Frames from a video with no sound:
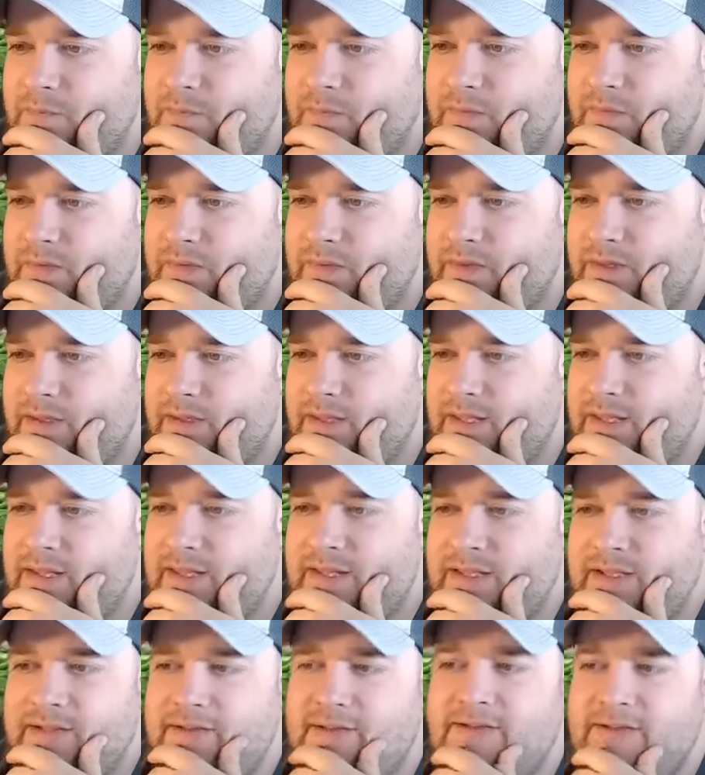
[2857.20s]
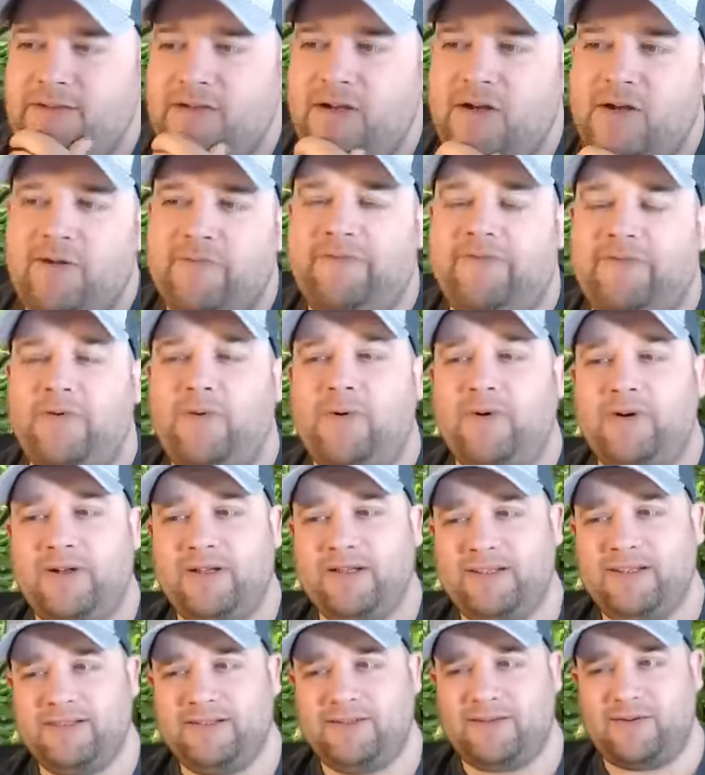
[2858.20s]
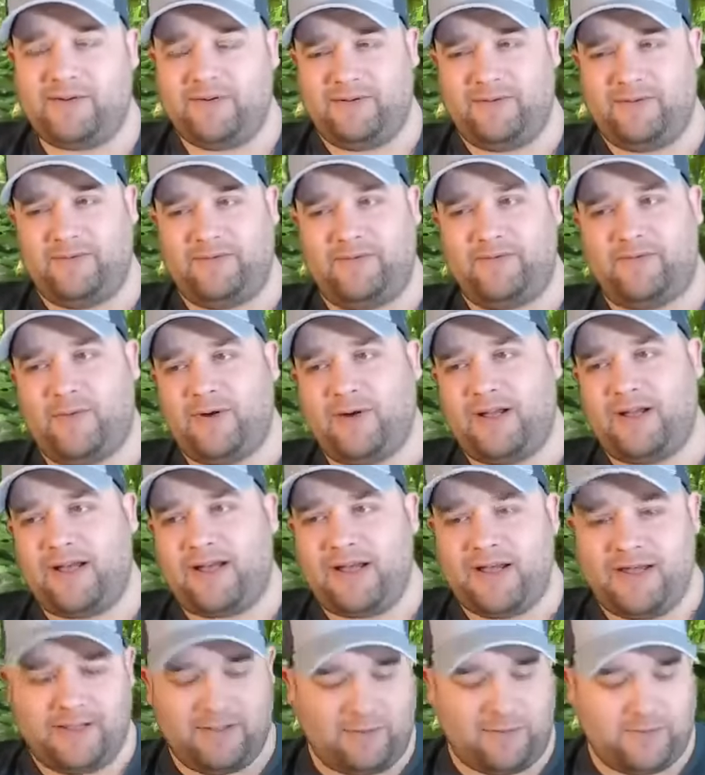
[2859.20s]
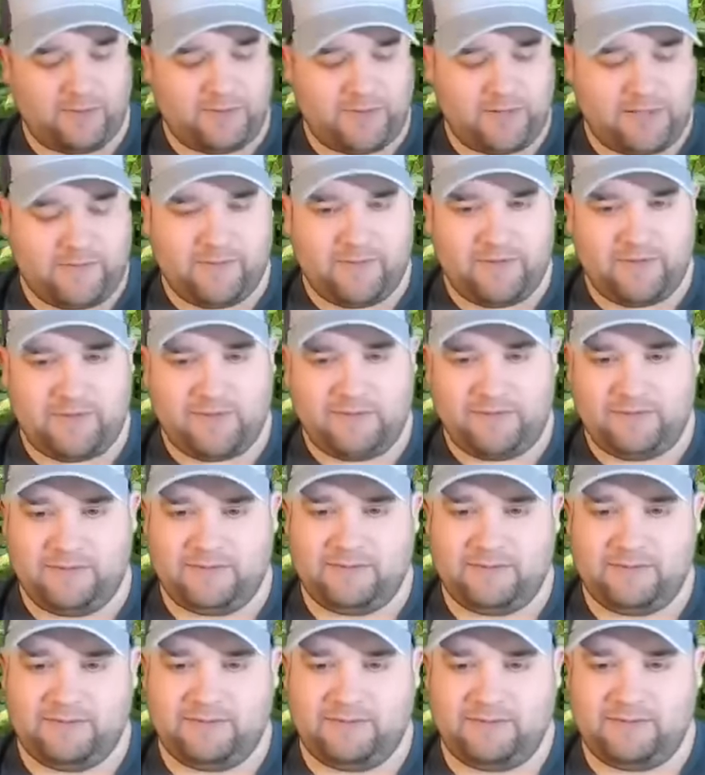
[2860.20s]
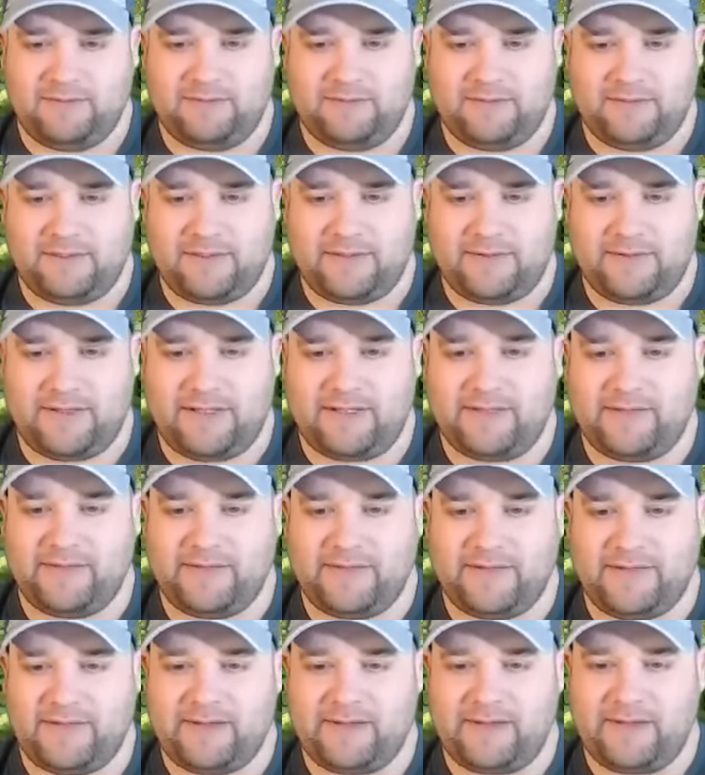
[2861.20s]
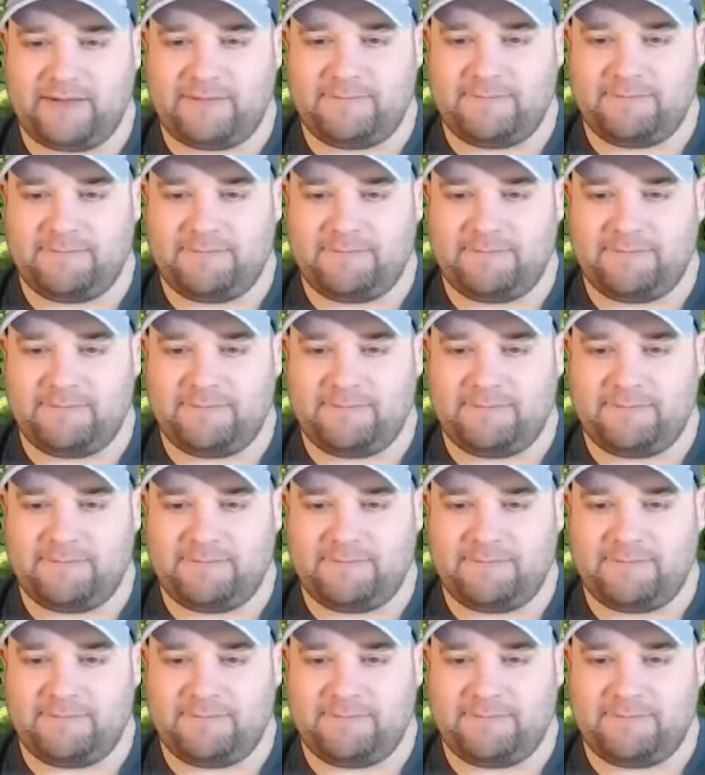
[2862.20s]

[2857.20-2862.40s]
The Adolphoi, Foii, or whatever. I don't know how to say that.